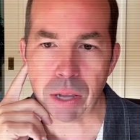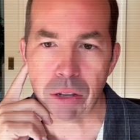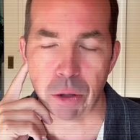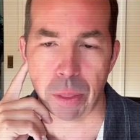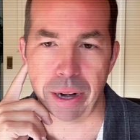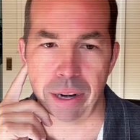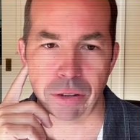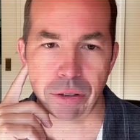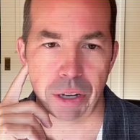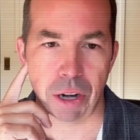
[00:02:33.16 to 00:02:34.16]
so that it
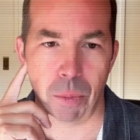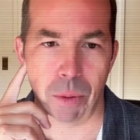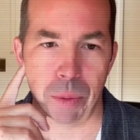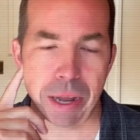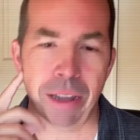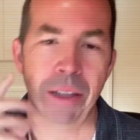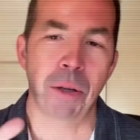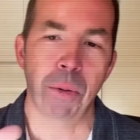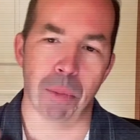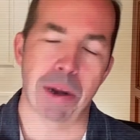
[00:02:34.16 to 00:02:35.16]
is, you know, when we
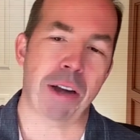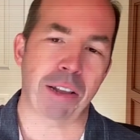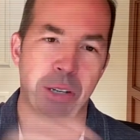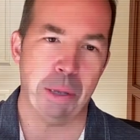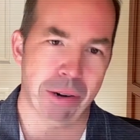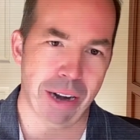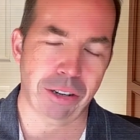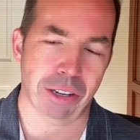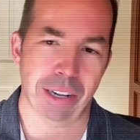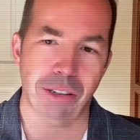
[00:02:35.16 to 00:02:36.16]
when we transfer it to
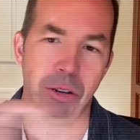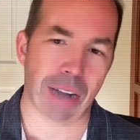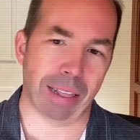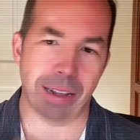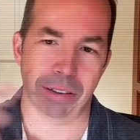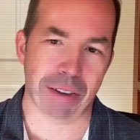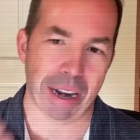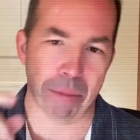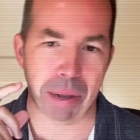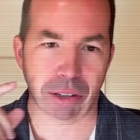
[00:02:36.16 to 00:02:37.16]
production, it's still got lots of
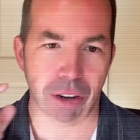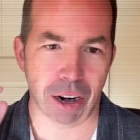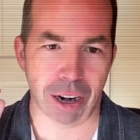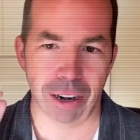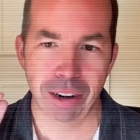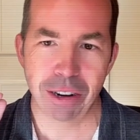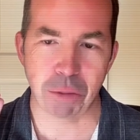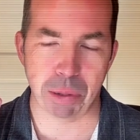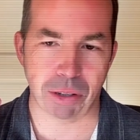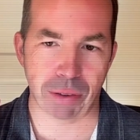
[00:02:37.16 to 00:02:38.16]
kind of Pixar
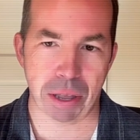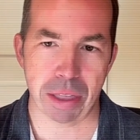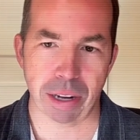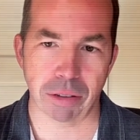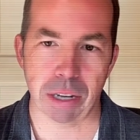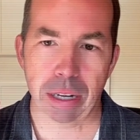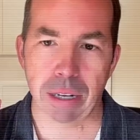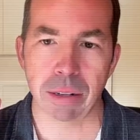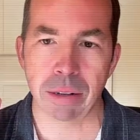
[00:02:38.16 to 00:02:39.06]
specific things in it.